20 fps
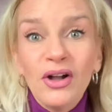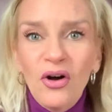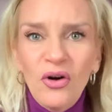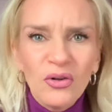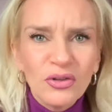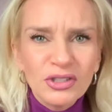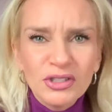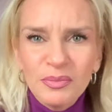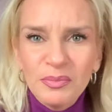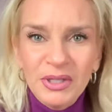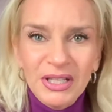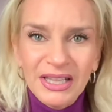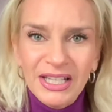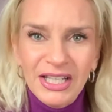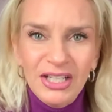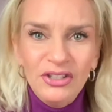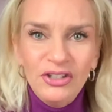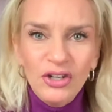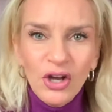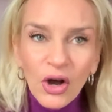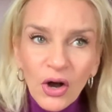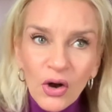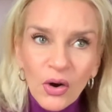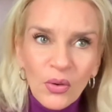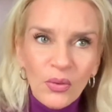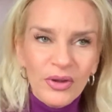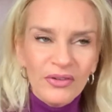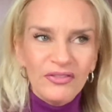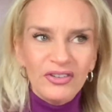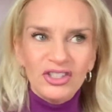ultimately
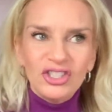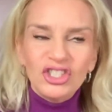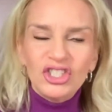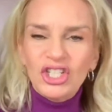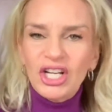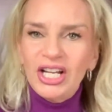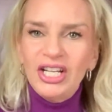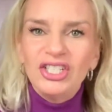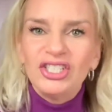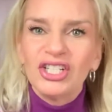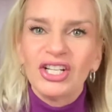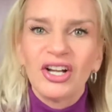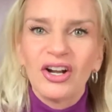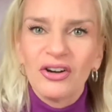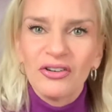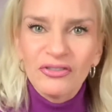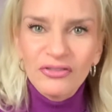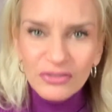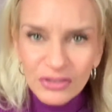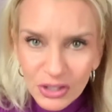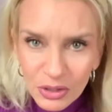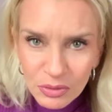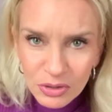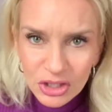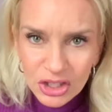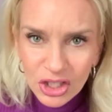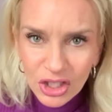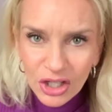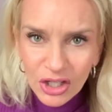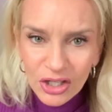know if it's changing our
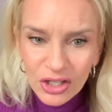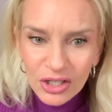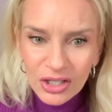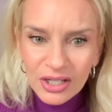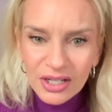future?